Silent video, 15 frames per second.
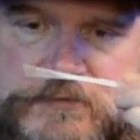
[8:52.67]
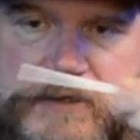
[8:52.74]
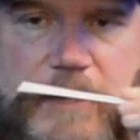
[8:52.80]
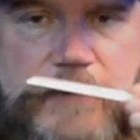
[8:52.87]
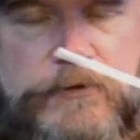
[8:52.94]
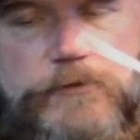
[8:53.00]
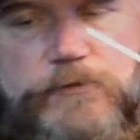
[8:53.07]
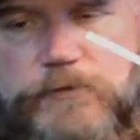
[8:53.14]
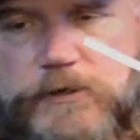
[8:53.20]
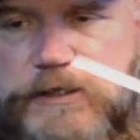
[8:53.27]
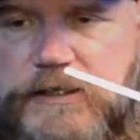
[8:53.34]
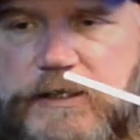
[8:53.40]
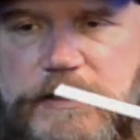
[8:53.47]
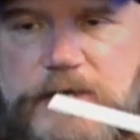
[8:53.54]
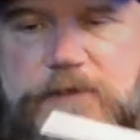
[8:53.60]
I would
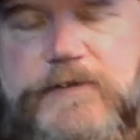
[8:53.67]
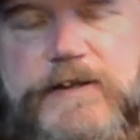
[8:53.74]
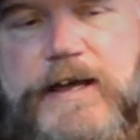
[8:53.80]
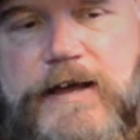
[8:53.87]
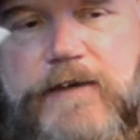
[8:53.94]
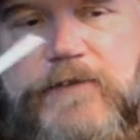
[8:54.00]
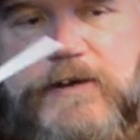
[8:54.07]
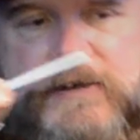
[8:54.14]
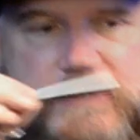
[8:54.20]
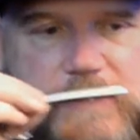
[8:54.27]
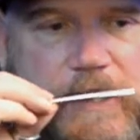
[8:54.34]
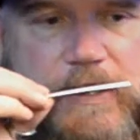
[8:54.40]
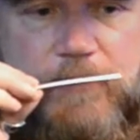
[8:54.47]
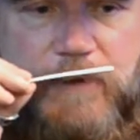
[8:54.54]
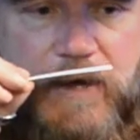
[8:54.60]
really love to have an
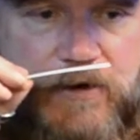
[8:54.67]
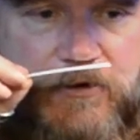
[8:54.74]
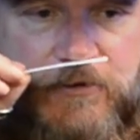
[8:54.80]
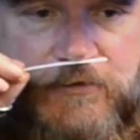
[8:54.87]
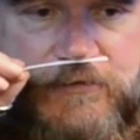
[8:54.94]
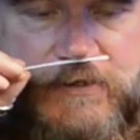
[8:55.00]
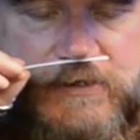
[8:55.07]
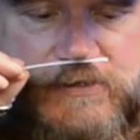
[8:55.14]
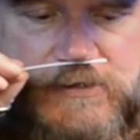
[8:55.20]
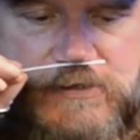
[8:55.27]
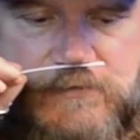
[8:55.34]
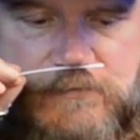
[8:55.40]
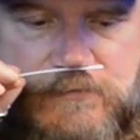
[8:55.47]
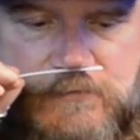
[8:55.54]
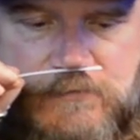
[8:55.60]
entire bottle of
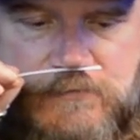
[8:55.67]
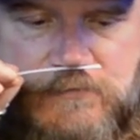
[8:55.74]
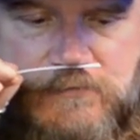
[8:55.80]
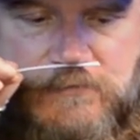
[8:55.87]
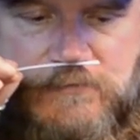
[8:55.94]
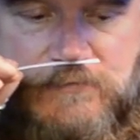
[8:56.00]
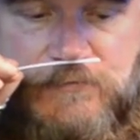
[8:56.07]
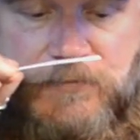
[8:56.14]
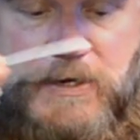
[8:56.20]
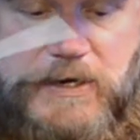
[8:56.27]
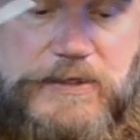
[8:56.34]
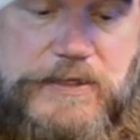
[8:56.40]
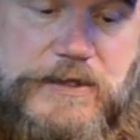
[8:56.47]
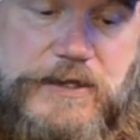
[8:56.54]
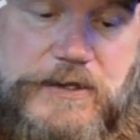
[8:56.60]
this, but
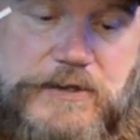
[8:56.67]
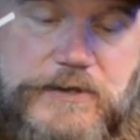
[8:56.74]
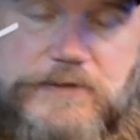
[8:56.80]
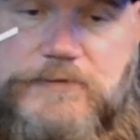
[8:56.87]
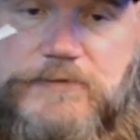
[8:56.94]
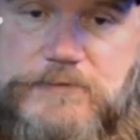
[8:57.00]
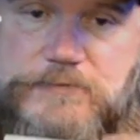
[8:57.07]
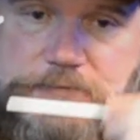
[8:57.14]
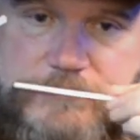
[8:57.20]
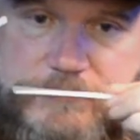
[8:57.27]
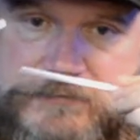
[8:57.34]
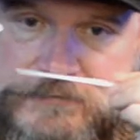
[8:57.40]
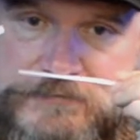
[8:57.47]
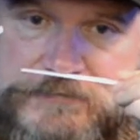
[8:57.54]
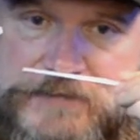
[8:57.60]
I think
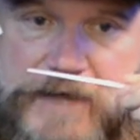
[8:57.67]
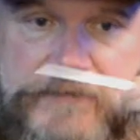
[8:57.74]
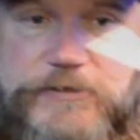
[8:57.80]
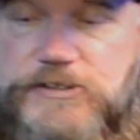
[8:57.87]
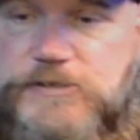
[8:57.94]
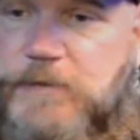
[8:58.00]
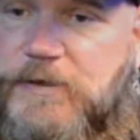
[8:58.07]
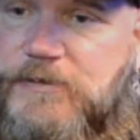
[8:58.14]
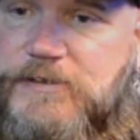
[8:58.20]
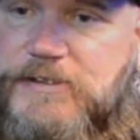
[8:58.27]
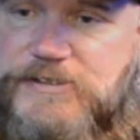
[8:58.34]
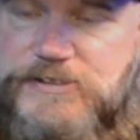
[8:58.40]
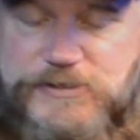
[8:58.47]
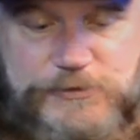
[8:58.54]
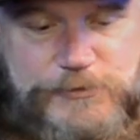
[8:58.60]
after smelling
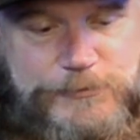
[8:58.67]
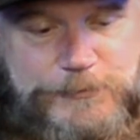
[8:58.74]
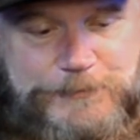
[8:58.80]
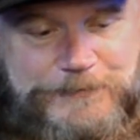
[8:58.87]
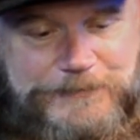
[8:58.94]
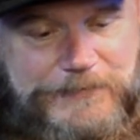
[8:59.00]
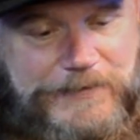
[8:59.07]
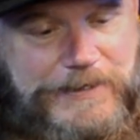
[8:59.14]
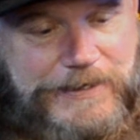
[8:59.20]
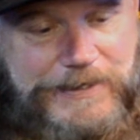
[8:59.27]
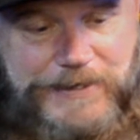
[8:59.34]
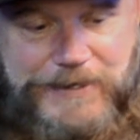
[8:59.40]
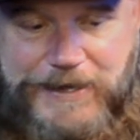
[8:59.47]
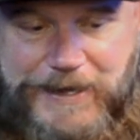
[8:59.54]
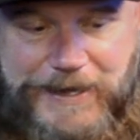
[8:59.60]
these two,
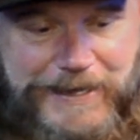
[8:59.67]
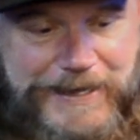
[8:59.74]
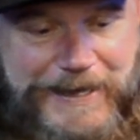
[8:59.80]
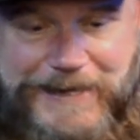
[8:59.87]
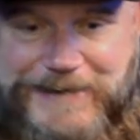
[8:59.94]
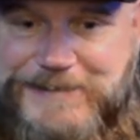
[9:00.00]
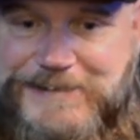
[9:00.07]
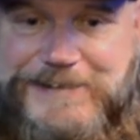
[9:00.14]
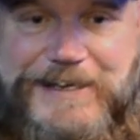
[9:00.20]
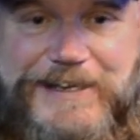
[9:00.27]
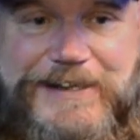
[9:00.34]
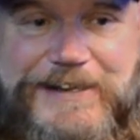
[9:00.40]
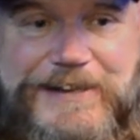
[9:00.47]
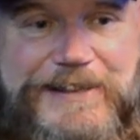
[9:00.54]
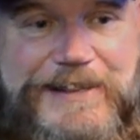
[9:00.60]
I gotta
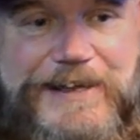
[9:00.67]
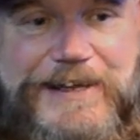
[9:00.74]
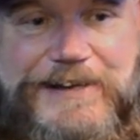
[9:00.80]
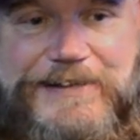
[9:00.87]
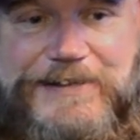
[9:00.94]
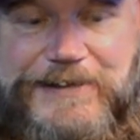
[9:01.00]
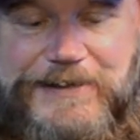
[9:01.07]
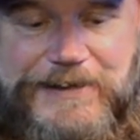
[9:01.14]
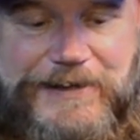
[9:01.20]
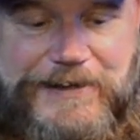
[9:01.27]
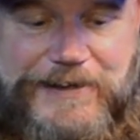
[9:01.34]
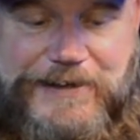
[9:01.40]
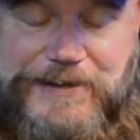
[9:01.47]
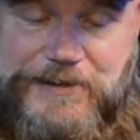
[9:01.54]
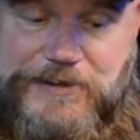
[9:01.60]
say that,
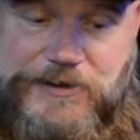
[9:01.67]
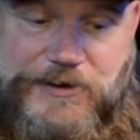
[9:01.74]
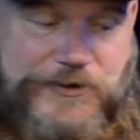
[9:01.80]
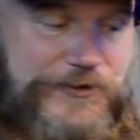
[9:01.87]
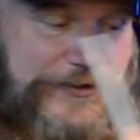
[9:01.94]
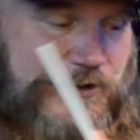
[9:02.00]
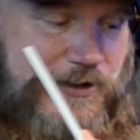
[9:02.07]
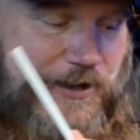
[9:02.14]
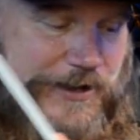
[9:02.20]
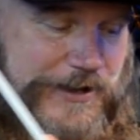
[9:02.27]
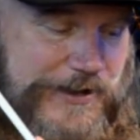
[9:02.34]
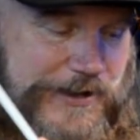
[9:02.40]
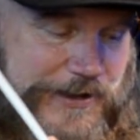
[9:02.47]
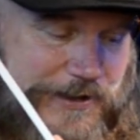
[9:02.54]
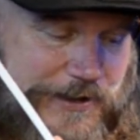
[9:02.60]
you know,
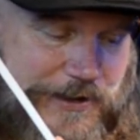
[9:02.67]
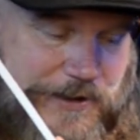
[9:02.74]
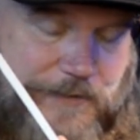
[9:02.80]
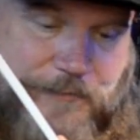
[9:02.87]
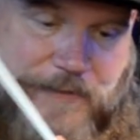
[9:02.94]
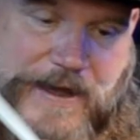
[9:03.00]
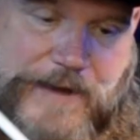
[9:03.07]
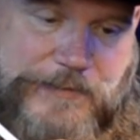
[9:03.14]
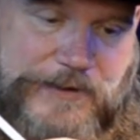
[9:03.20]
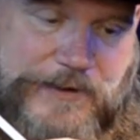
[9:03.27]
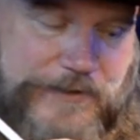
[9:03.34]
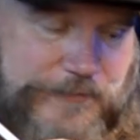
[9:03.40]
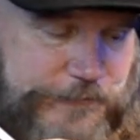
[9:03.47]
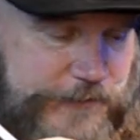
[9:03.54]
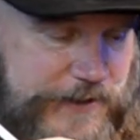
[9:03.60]

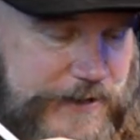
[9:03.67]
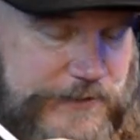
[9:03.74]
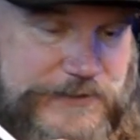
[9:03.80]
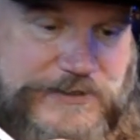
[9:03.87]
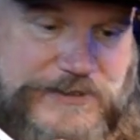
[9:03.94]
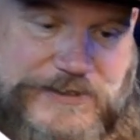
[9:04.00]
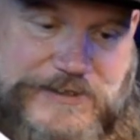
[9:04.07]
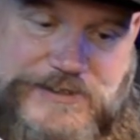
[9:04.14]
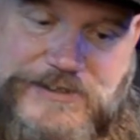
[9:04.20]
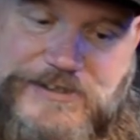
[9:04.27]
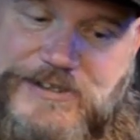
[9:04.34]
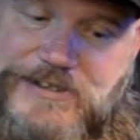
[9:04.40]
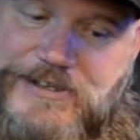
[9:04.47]
Babylon Fragrances